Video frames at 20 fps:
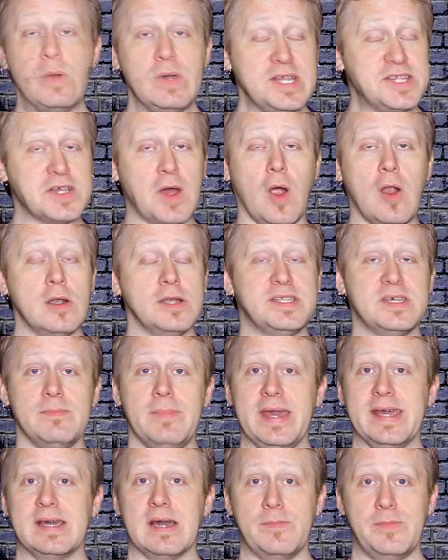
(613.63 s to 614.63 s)
Now it's hard to
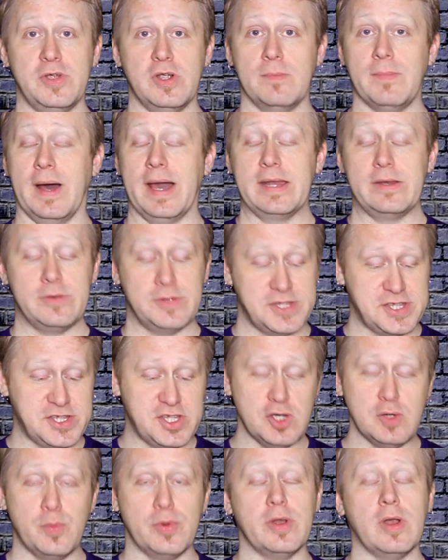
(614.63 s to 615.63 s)
make up your mind,
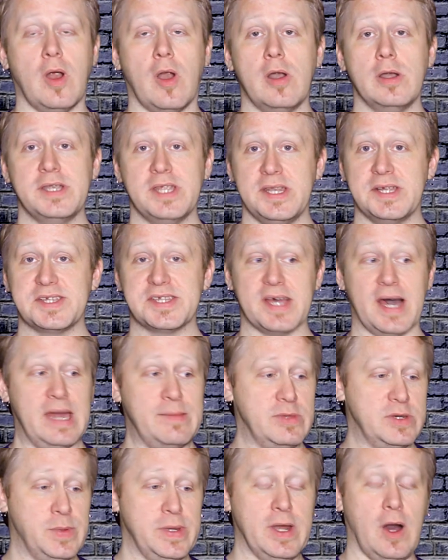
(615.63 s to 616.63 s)
super hard to
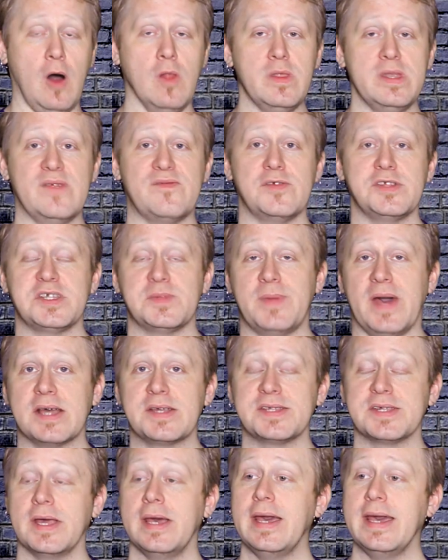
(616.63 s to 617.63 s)
decide between all the different
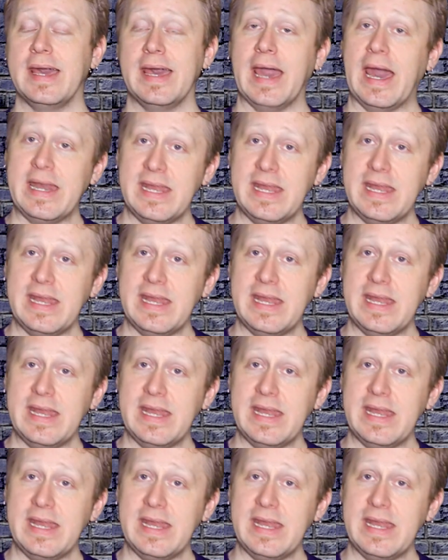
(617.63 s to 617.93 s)
specs,